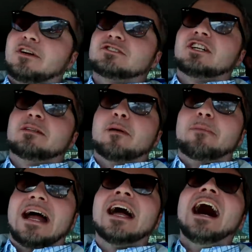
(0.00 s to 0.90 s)
it feels good to be
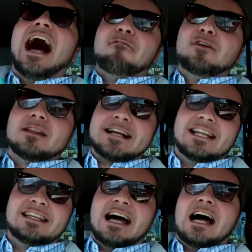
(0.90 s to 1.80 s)
back. I feel like
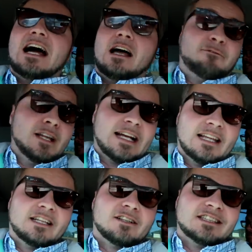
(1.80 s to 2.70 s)

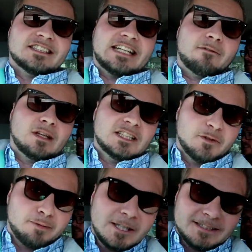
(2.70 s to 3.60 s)
I literally just got released
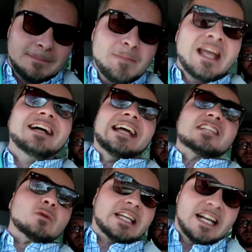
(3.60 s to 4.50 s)
from prison.
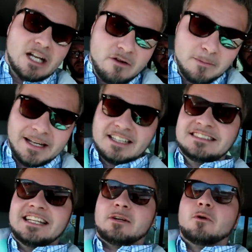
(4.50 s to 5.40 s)
That's what getting over being
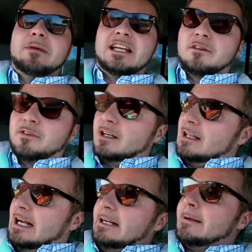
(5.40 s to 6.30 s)
sick will make you feel
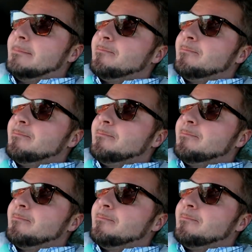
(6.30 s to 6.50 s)
like.